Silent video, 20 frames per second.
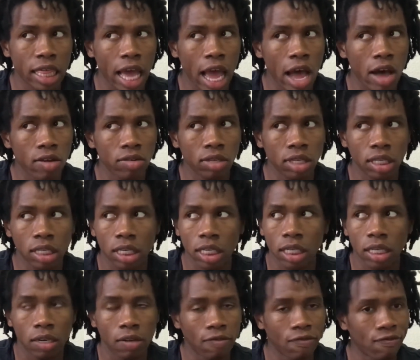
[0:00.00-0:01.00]

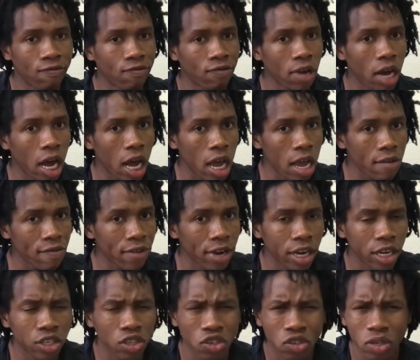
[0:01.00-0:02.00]

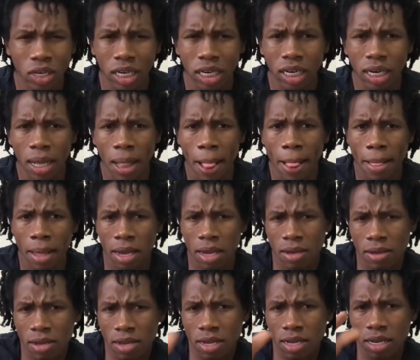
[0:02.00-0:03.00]
1,500
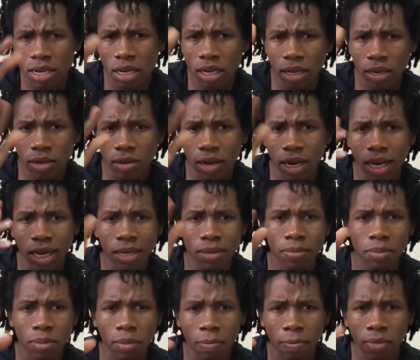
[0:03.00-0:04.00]
good eye,
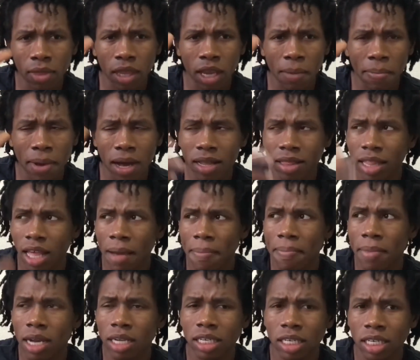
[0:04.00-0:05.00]
about that
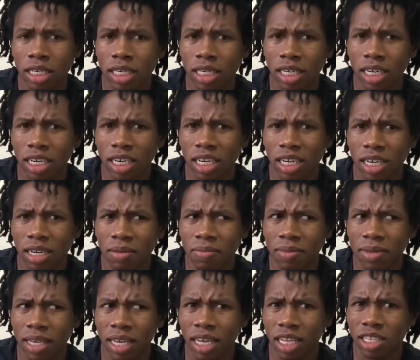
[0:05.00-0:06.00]
much
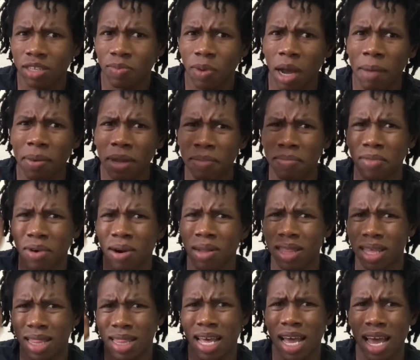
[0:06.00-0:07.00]
kids, probably more
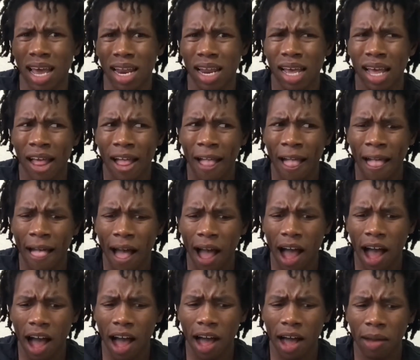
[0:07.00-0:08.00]
than that.
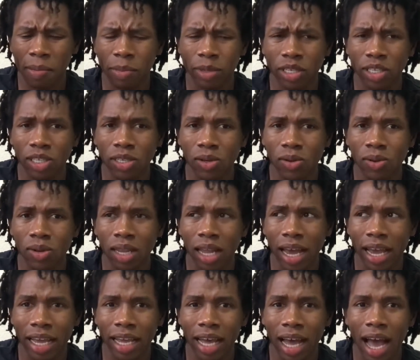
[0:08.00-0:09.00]
So
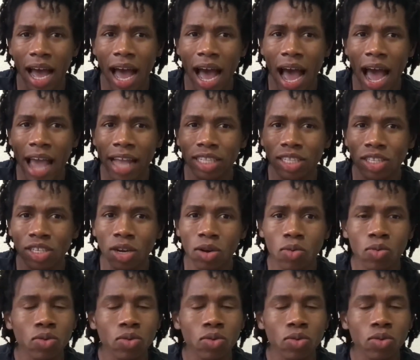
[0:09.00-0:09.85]
like I